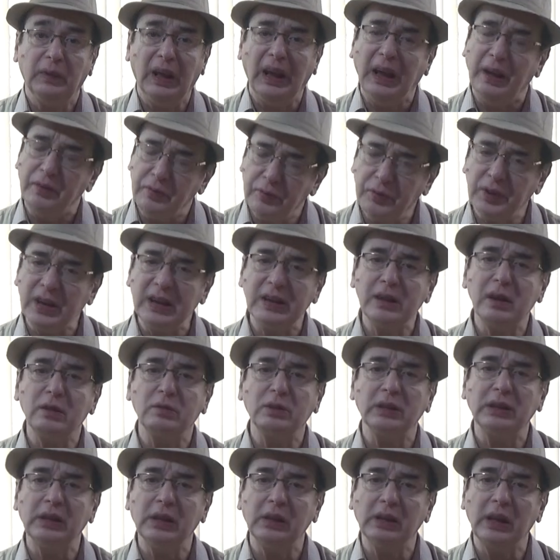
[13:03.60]
Every now
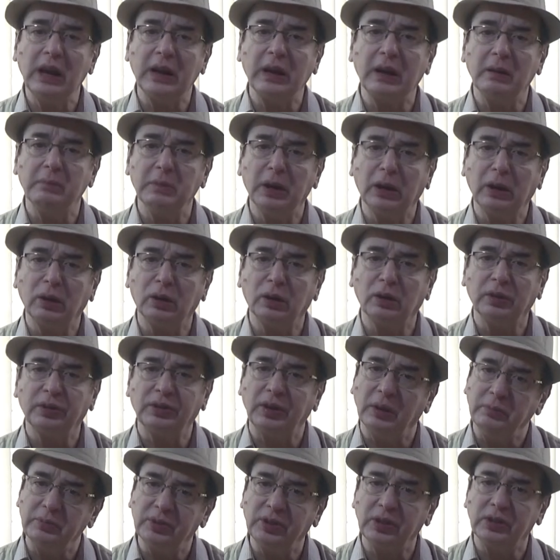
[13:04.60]
and then I come across
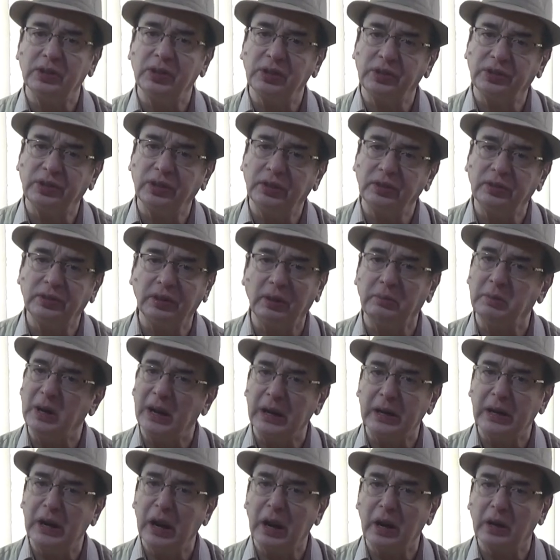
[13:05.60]
some suggestion, some
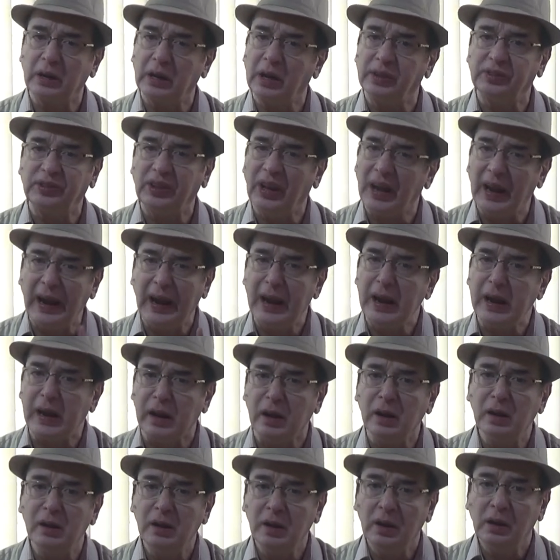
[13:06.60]
idea, and I say,
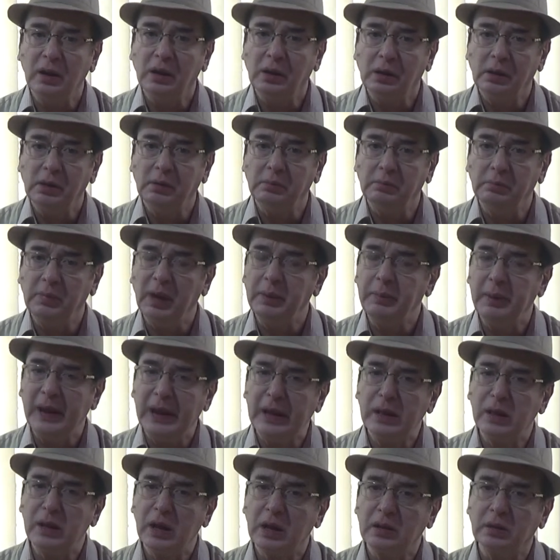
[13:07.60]
hey, maybe
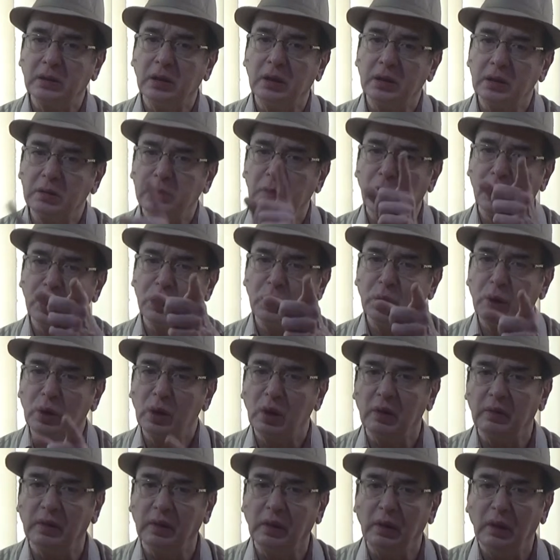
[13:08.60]
in that third module
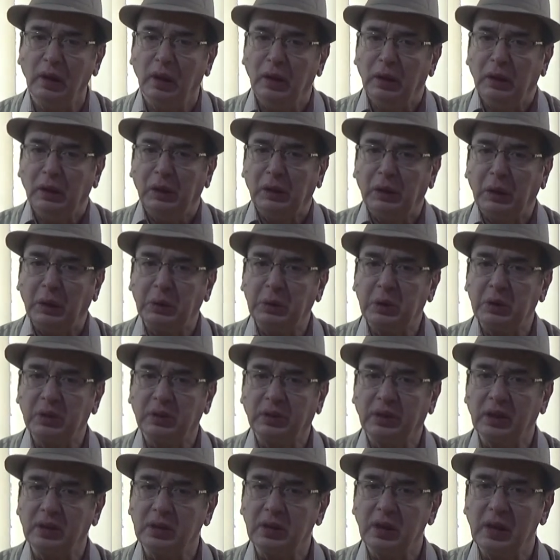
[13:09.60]
or you know,
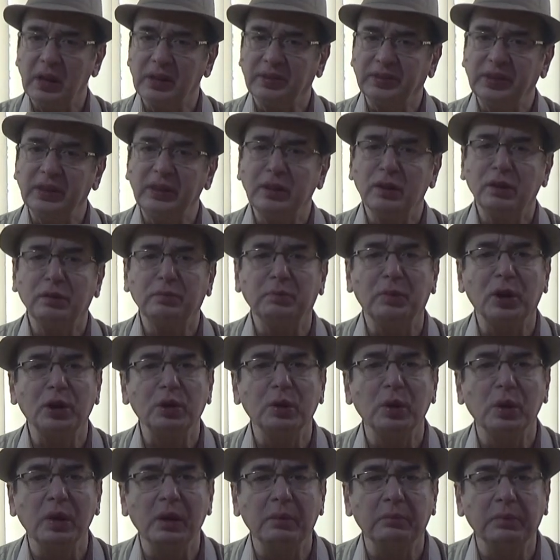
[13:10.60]
third lesson of
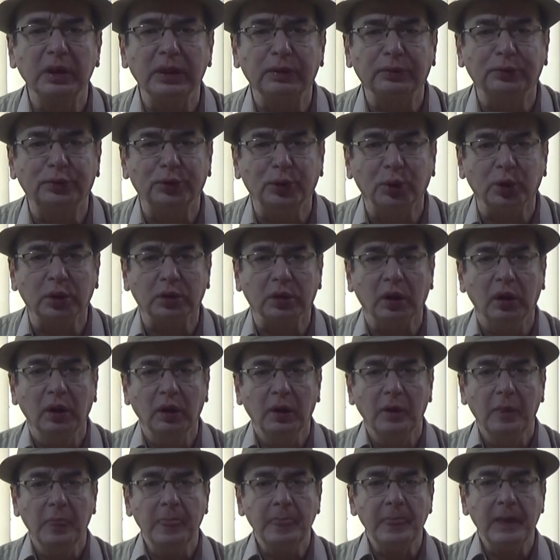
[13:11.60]
module number four,
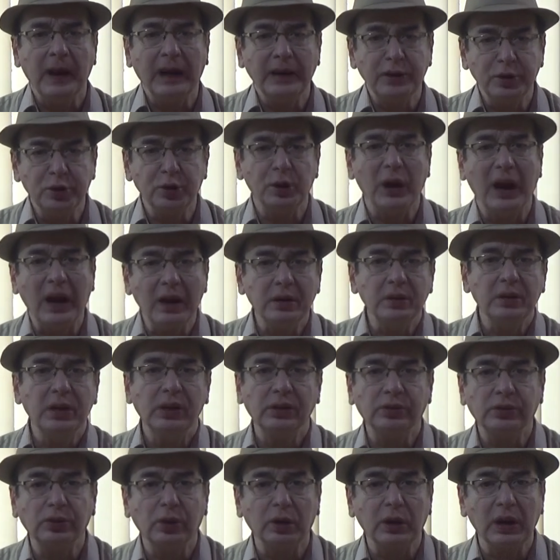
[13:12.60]
I should add
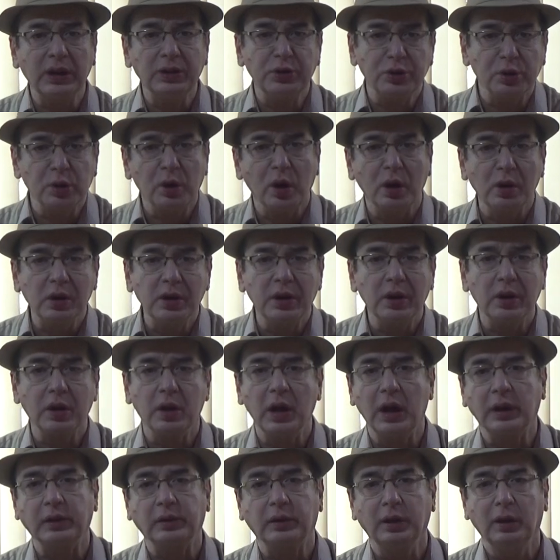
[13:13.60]
this or I should alter
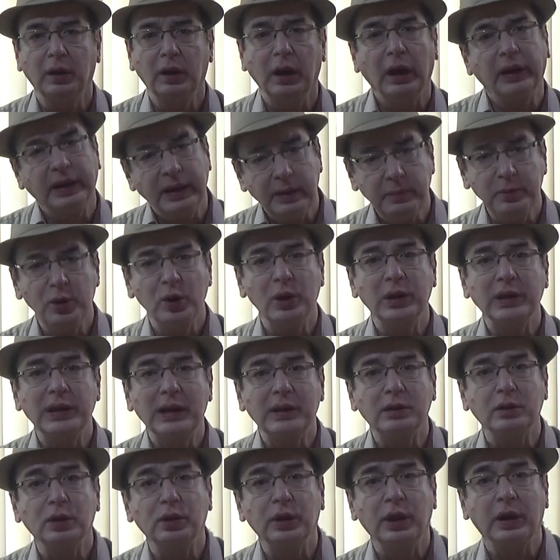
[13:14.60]
that. I keep doing
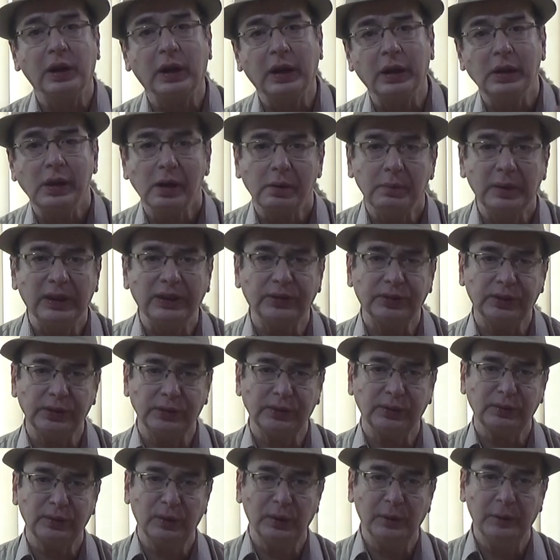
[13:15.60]
that on a regular
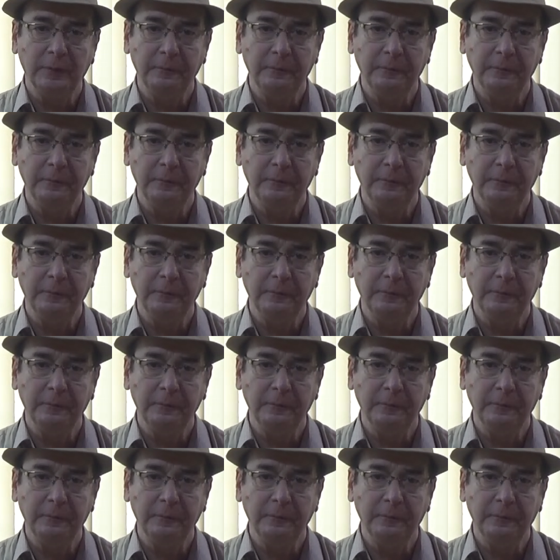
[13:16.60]
basis.